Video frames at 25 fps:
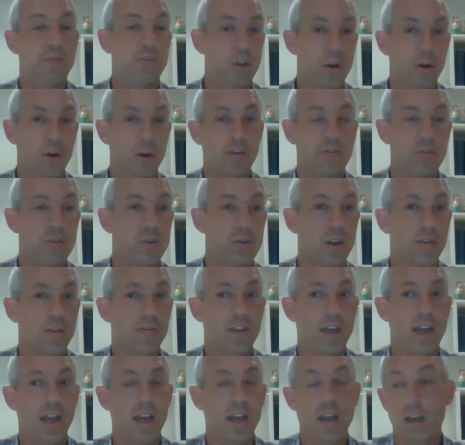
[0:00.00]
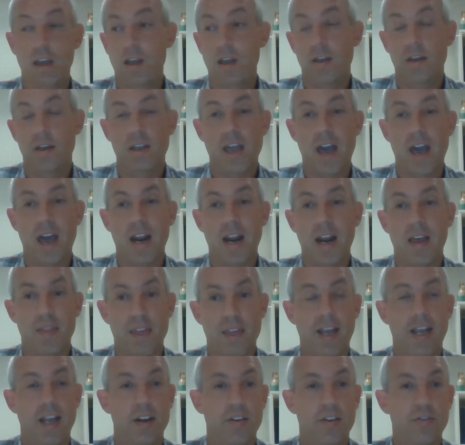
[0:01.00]
So as soon as they get it,
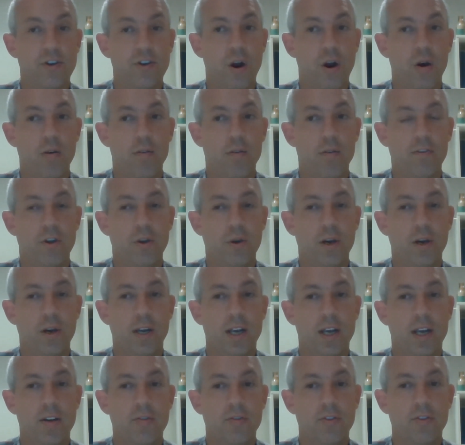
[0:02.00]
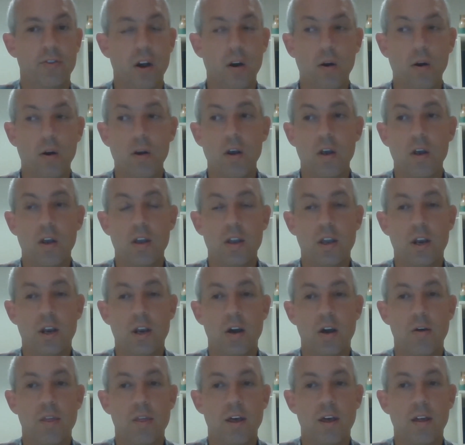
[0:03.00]
they can start reviewing it. So, you
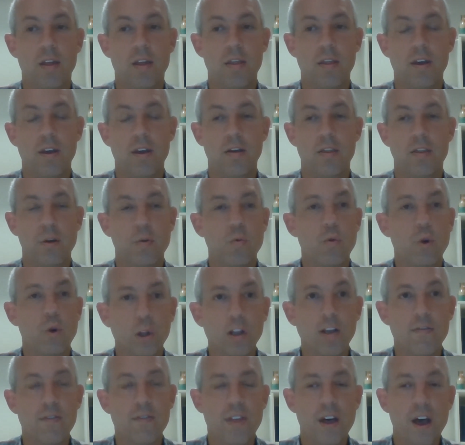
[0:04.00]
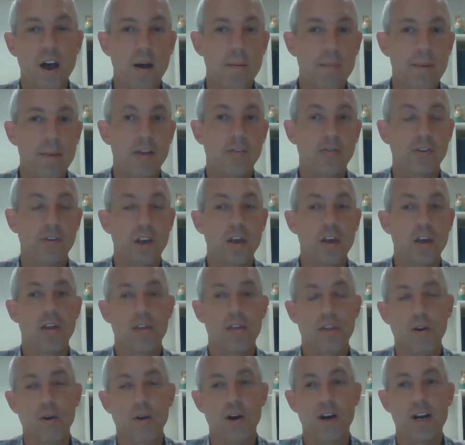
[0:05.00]
know, the rule of thumb is
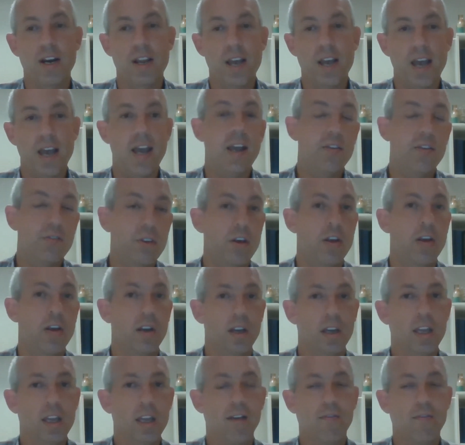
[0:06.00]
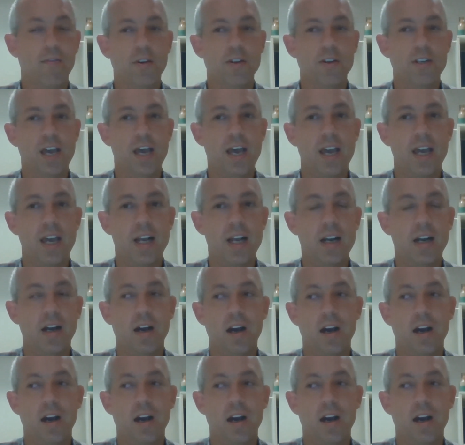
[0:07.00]
30 days, give or take.